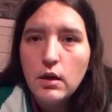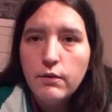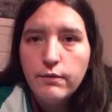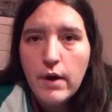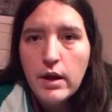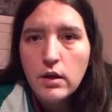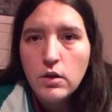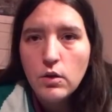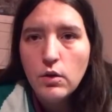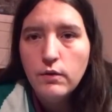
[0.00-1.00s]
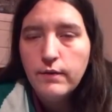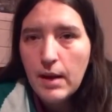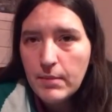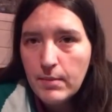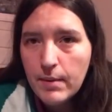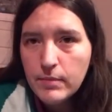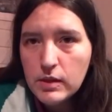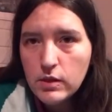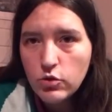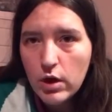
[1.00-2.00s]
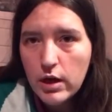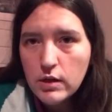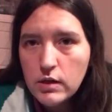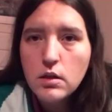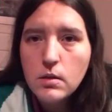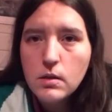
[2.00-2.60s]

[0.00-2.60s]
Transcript: a friend or family member's address.